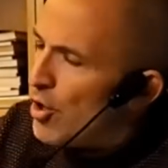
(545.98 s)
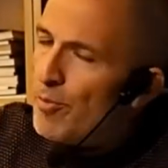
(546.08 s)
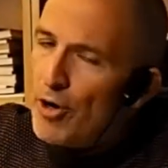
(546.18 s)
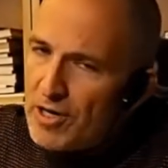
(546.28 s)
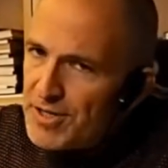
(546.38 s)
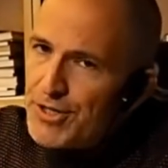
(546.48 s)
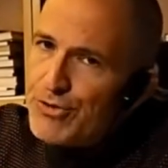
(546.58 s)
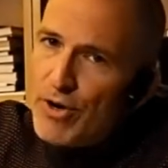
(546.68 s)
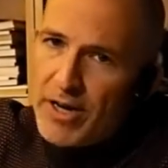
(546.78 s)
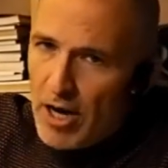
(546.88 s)
bottles is
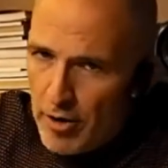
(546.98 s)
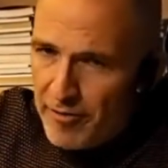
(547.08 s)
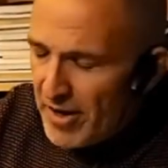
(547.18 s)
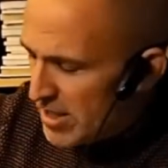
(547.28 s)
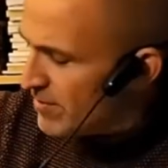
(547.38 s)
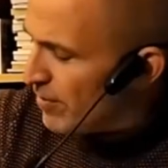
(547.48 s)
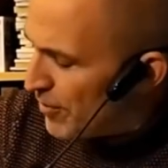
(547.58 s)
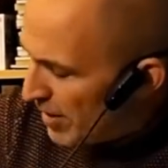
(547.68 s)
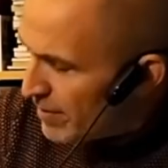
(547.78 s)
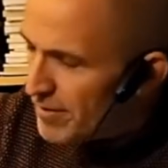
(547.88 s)
running out of gas for
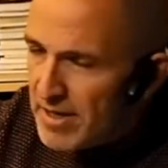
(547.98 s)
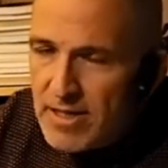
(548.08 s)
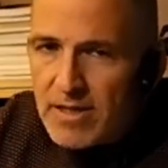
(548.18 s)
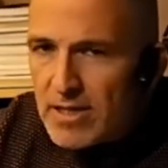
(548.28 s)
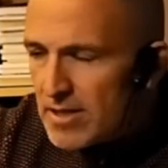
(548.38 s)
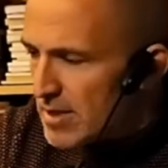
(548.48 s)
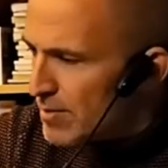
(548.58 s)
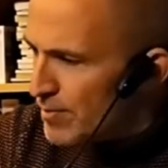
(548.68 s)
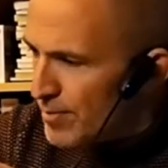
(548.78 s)
whatever reason, this